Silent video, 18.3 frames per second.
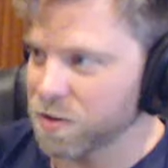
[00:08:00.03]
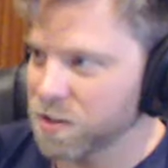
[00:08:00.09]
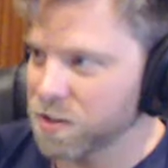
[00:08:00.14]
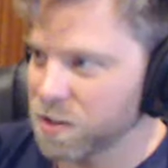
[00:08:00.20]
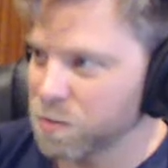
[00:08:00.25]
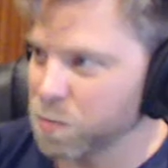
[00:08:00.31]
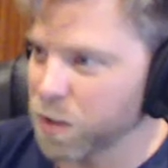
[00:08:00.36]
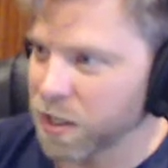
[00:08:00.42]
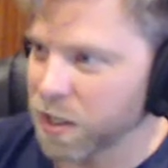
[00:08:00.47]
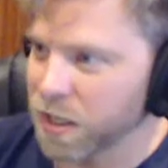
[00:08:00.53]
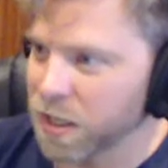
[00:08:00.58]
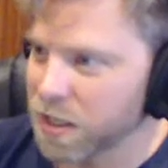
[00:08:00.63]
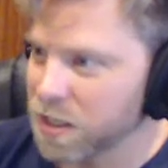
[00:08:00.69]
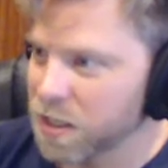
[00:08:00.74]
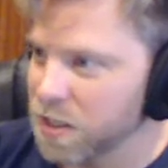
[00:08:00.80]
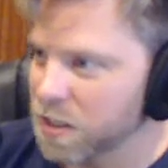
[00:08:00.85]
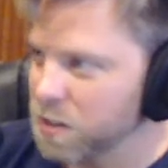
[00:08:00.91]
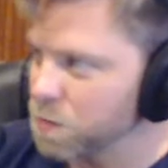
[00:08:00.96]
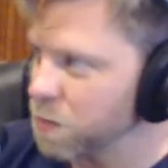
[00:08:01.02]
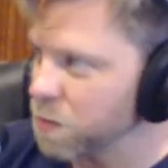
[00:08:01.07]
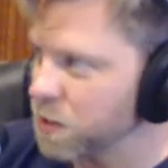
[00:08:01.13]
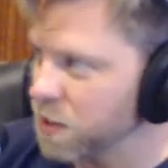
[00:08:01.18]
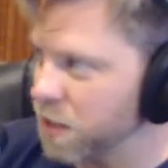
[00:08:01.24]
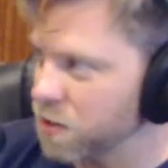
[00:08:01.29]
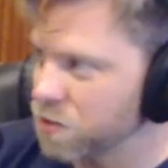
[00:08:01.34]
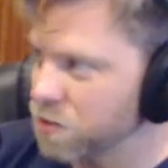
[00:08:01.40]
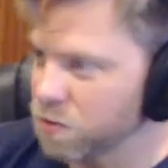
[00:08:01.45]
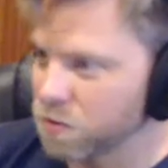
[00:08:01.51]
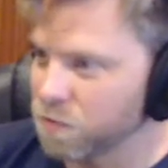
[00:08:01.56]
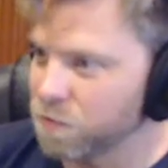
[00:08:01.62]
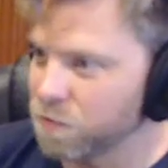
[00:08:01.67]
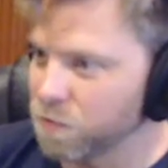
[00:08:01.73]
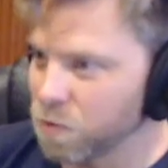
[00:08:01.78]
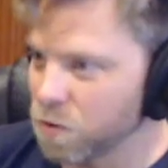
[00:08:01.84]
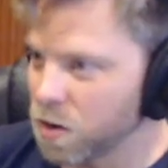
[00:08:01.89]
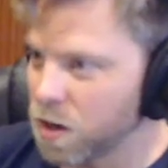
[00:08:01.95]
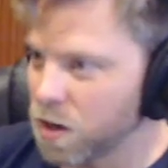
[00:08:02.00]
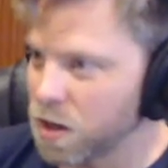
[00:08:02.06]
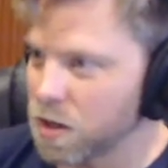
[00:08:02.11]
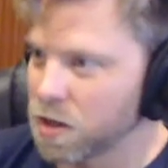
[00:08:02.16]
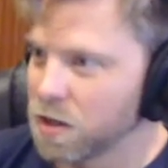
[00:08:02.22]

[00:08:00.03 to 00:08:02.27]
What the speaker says: just bringing in this potential for